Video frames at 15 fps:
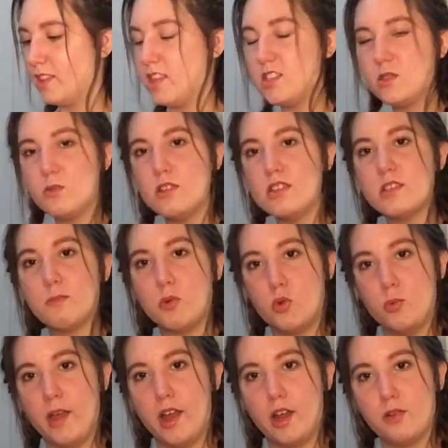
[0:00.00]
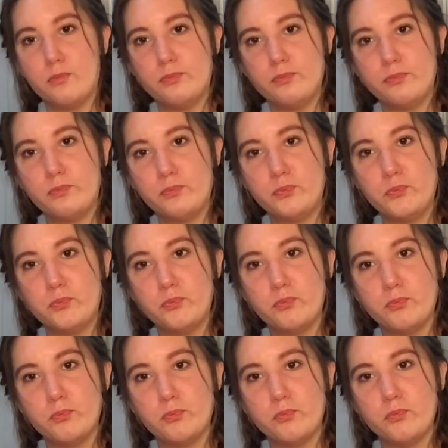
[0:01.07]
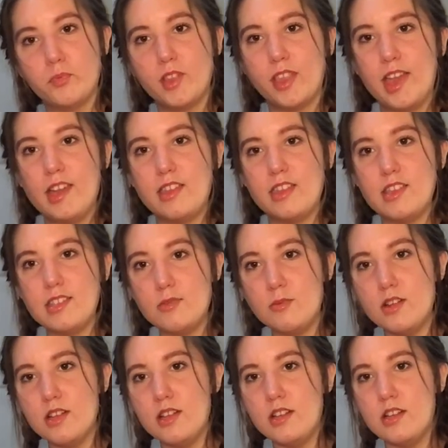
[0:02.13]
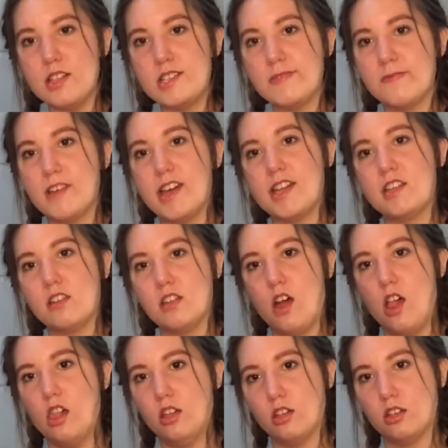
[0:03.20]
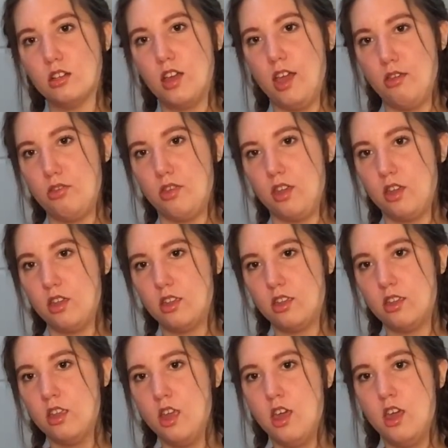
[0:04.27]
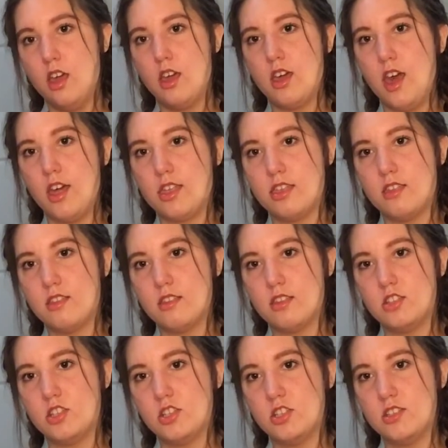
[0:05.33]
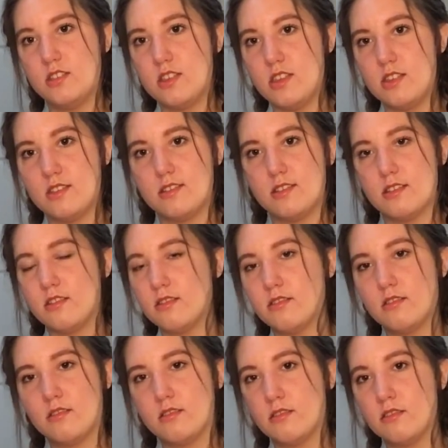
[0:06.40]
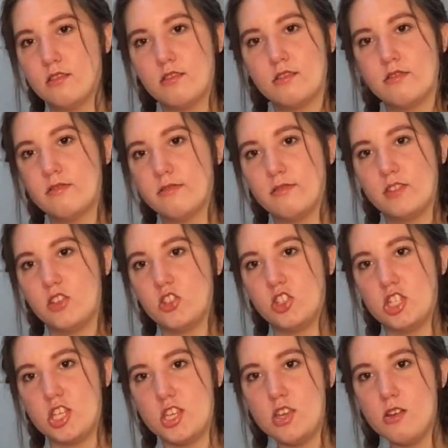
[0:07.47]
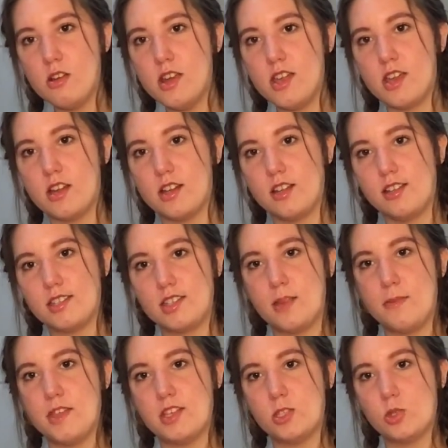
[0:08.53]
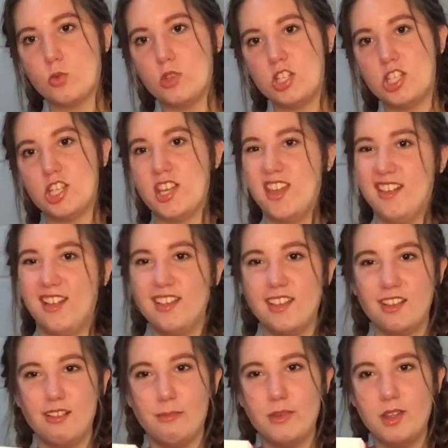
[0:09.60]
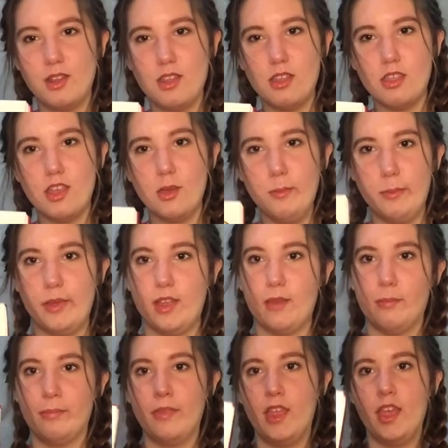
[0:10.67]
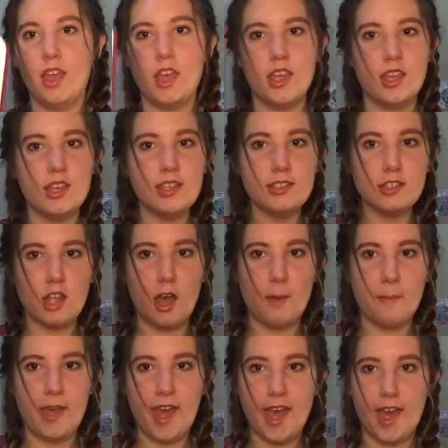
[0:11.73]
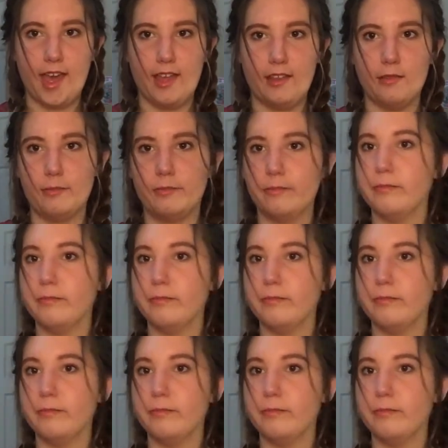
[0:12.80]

This one's Pooh Bear. Like, this one is fine colored, I think. It's just this cheek right here needs to be squished in a little bit, I think. But he's not bad.